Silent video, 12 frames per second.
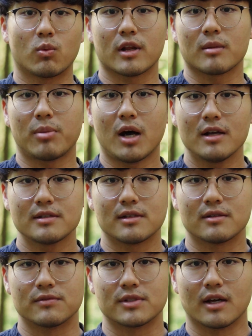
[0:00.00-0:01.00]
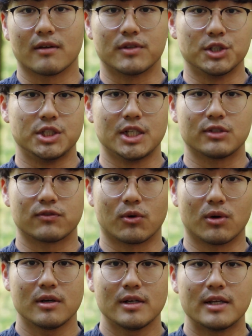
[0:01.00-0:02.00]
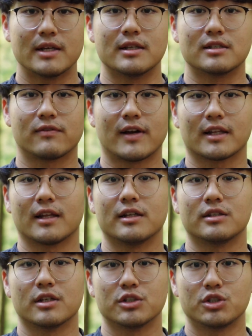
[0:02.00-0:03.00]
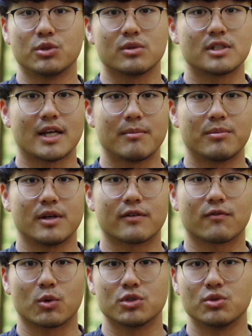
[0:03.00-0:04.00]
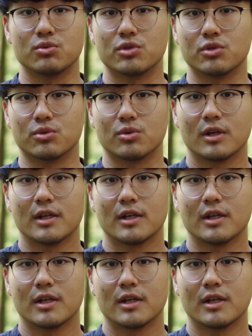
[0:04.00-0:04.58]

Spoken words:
one of the positives of the GH4 is the fact that it does shoot 10-bit 422